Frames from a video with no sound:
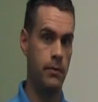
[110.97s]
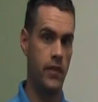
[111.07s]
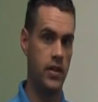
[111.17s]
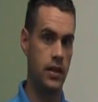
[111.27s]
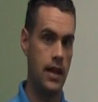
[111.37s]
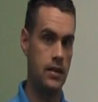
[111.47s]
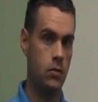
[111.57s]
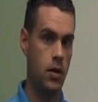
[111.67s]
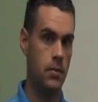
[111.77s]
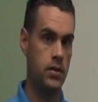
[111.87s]
If it's less
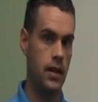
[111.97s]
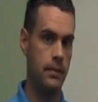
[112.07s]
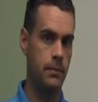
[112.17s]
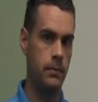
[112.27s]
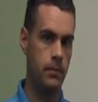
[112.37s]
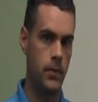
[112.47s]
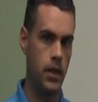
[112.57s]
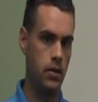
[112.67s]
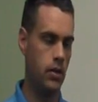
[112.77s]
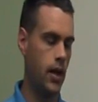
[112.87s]
than 1%,
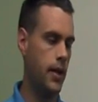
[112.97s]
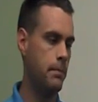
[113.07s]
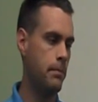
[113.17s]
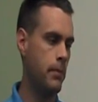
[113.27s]
you do not.